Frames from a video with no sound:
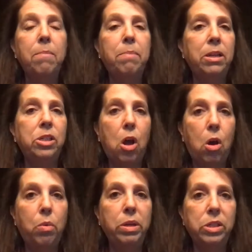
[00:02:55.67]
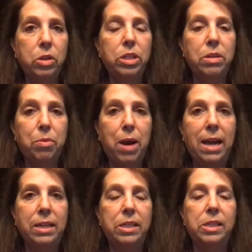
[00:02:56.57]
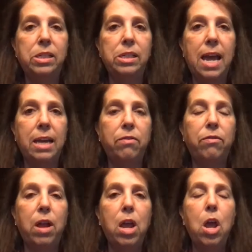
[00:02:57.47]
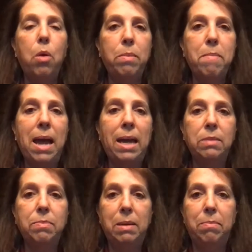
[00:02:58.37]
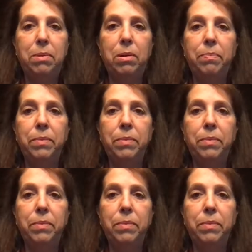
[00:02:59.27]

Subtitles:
but it's always good to practice and to kind of remind people.